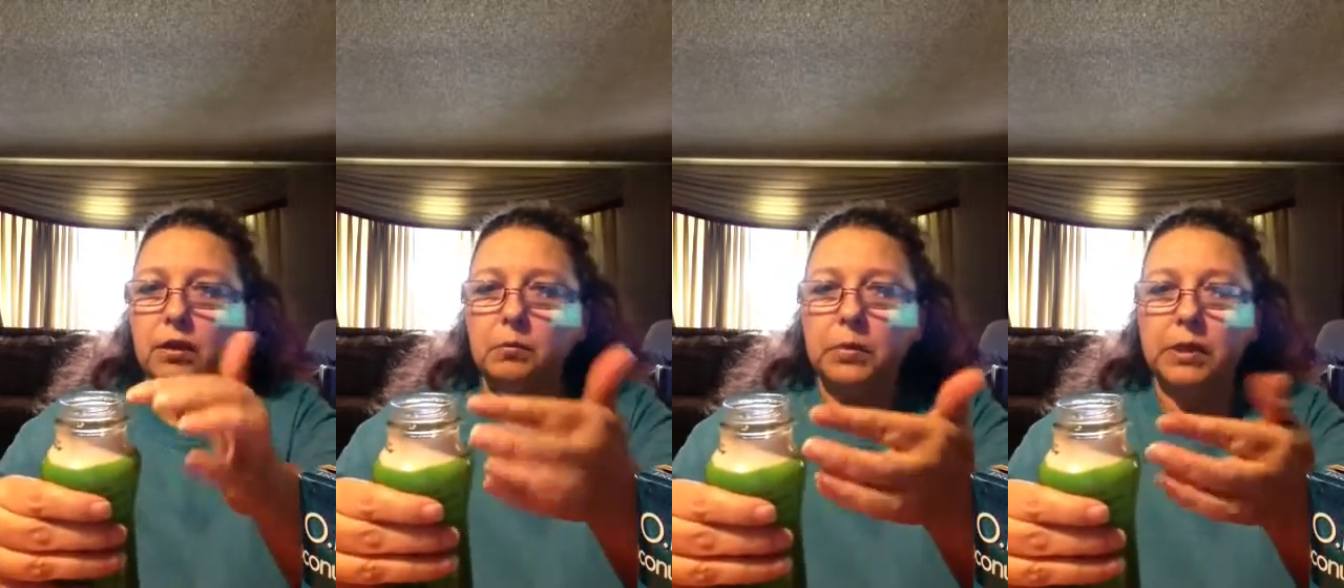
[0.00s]

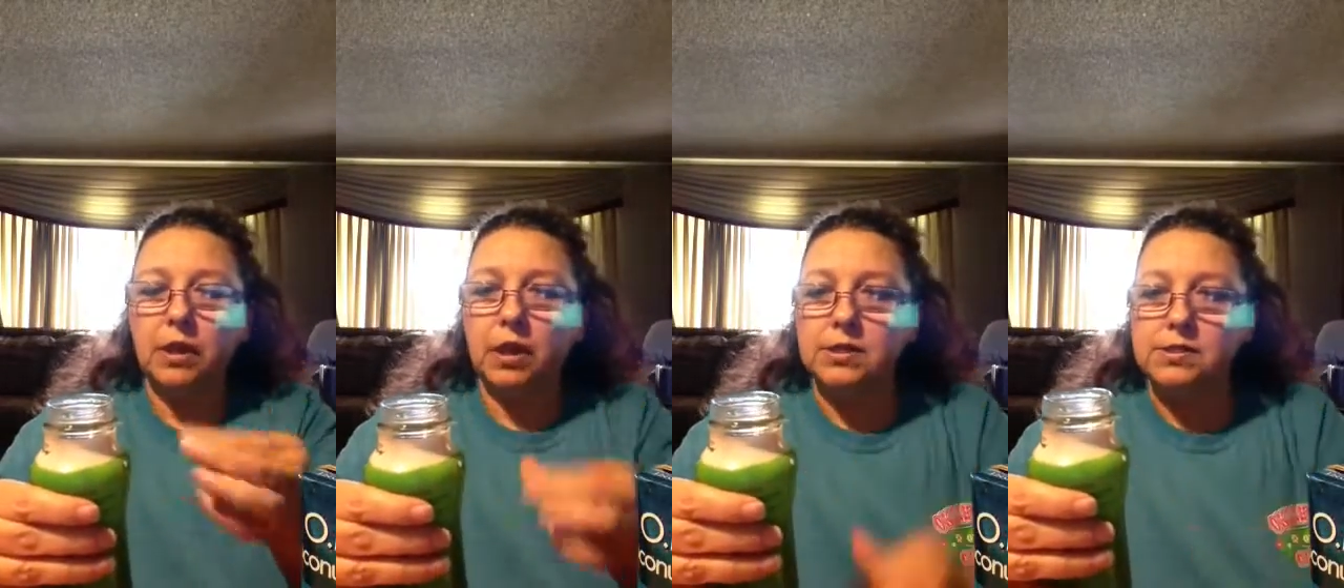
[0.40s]

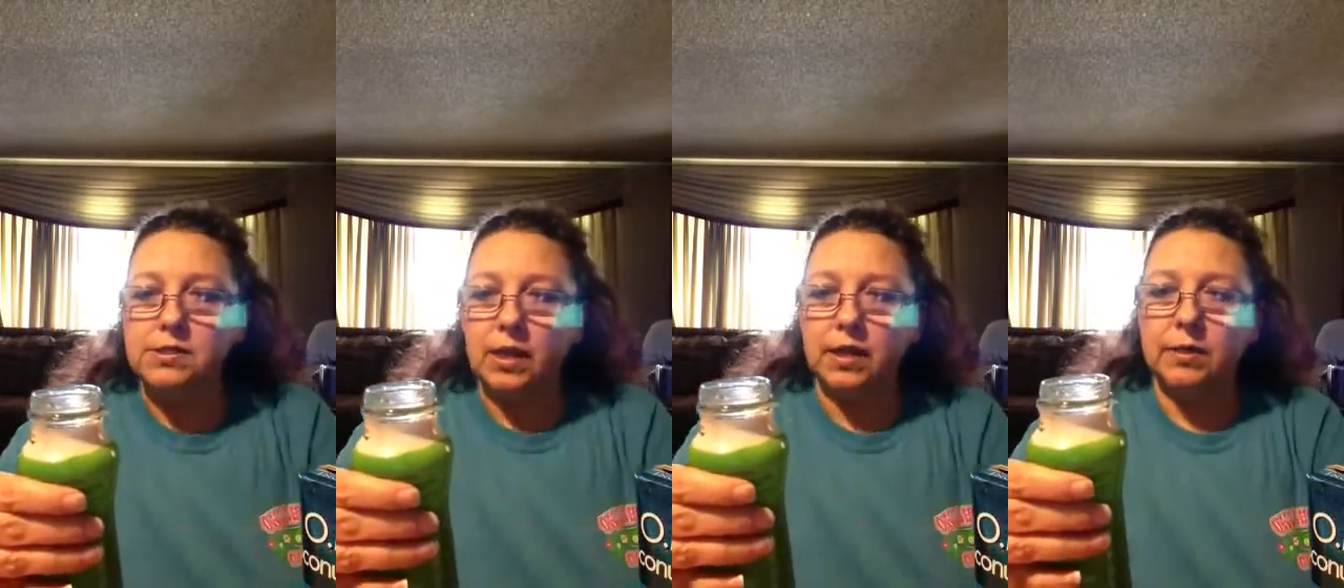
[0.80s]
because
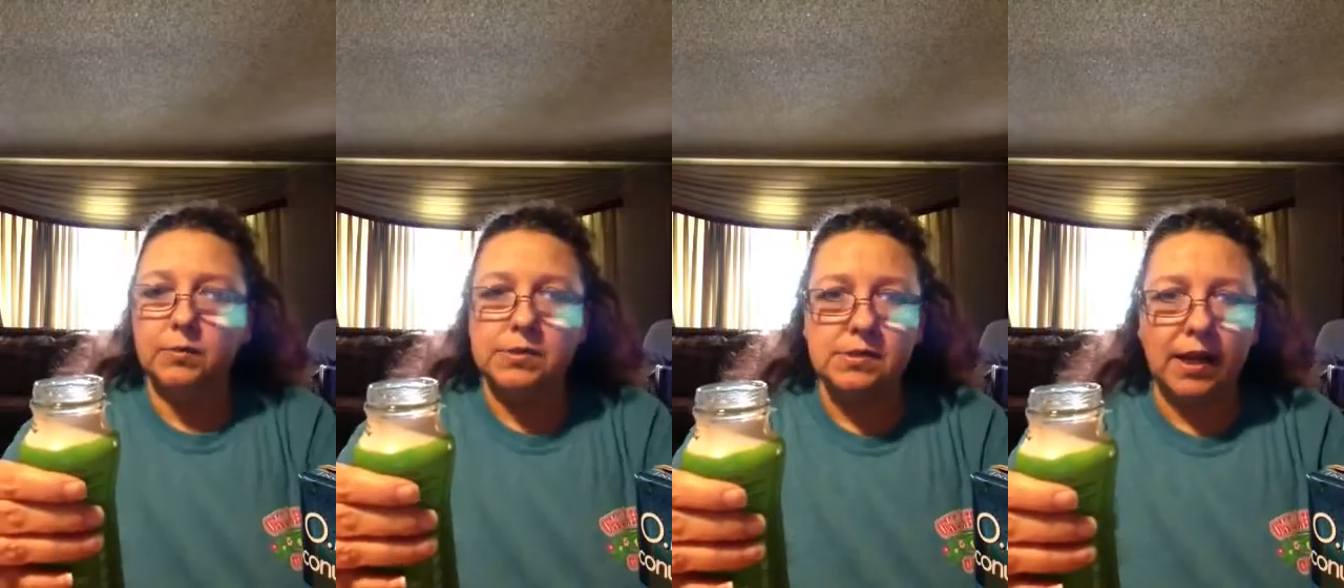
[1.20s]
uh, it
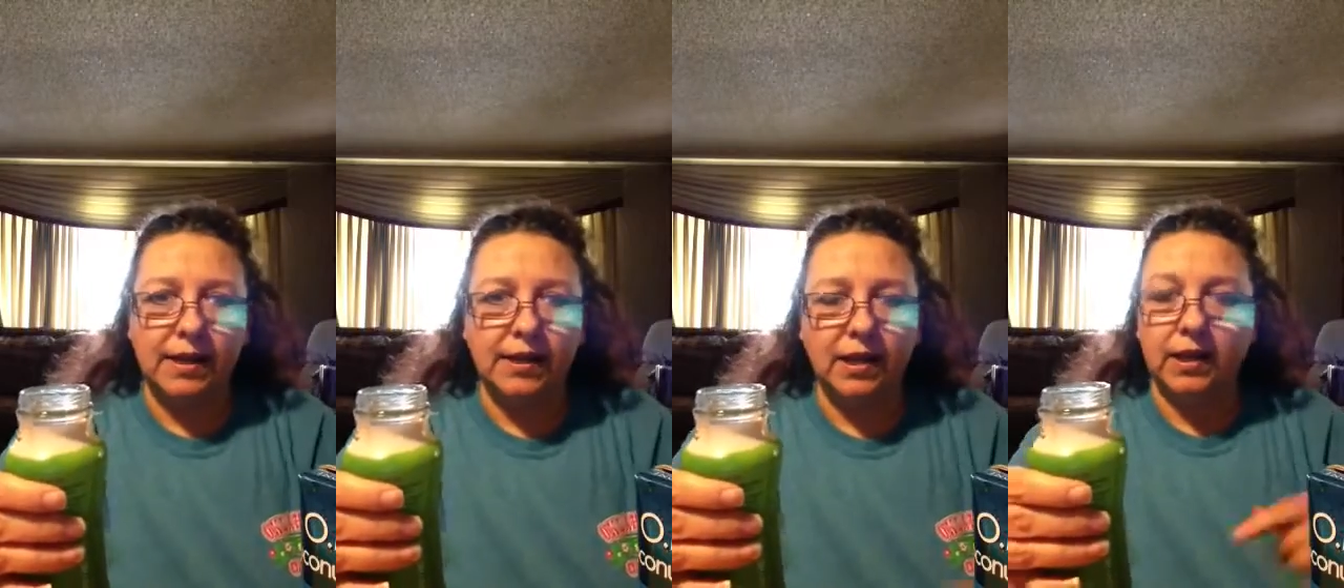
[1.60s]
was, I had
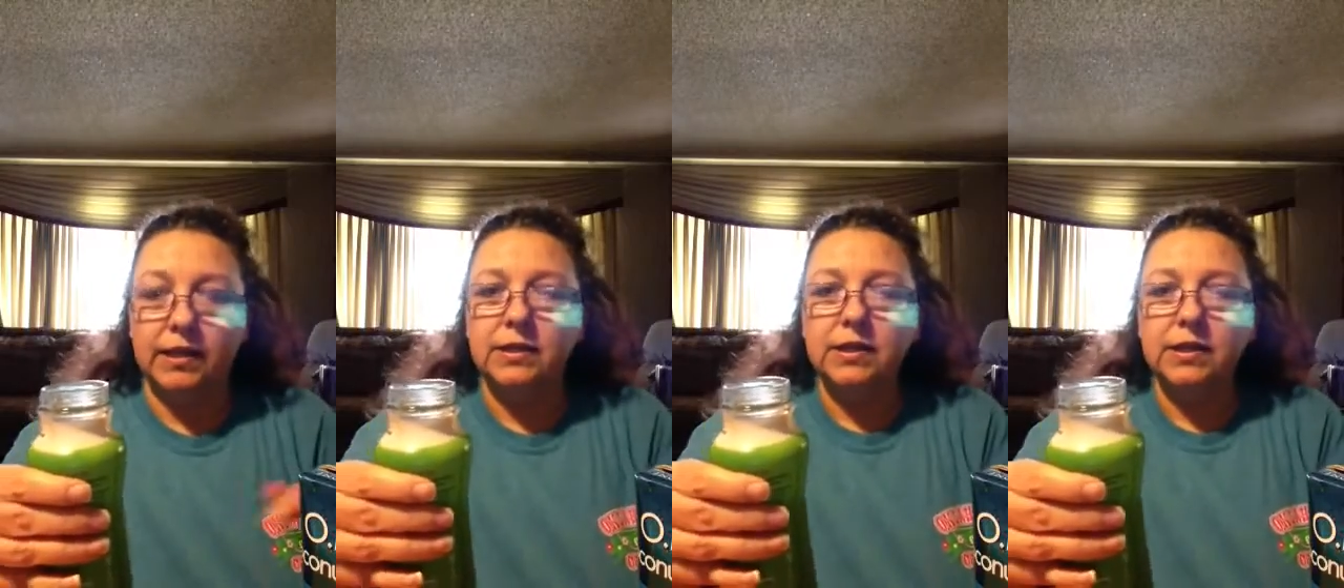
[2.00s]
to cut it.